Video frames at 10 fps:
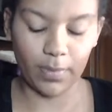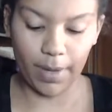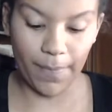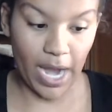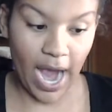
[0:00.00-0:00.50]

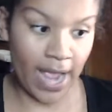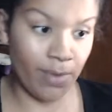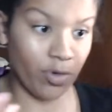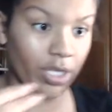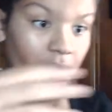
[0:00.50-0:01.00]
But I
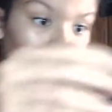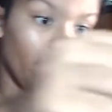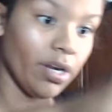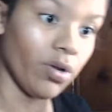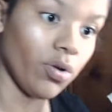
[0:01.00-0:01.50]
am really
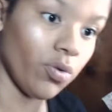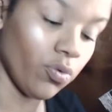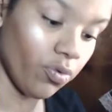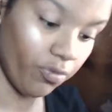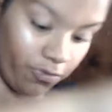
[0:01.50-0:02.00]
good
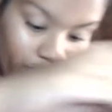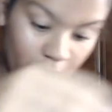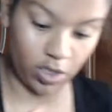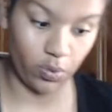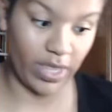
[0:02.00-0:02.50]

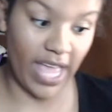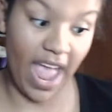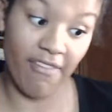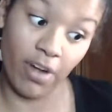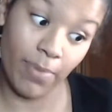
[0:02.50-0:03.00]
friends with
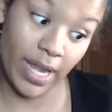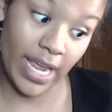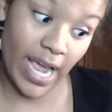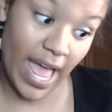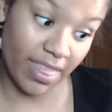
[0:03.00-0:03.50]

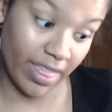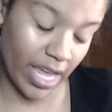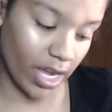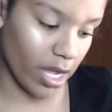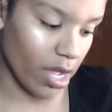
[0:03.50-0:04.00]
everybody, I
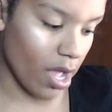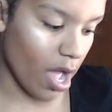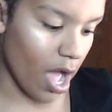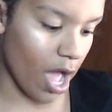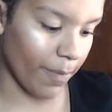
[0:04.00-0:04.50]
think.
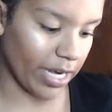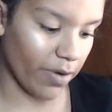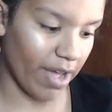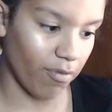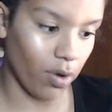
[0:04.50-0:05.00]
I don't
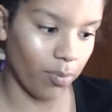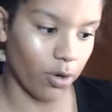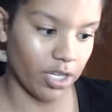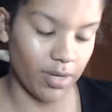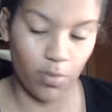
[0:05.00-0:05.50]
have one
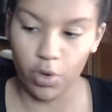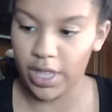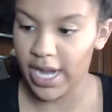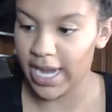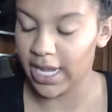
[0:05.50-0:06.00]
person more
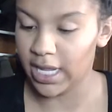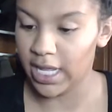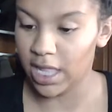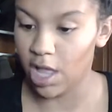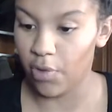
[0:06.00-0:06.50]
that I
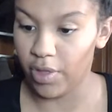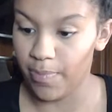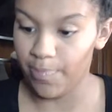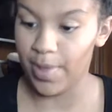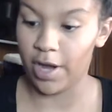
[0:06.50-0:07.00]
get along with
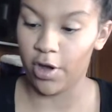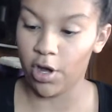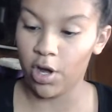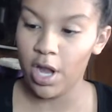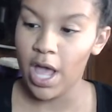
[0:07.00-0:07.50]
better.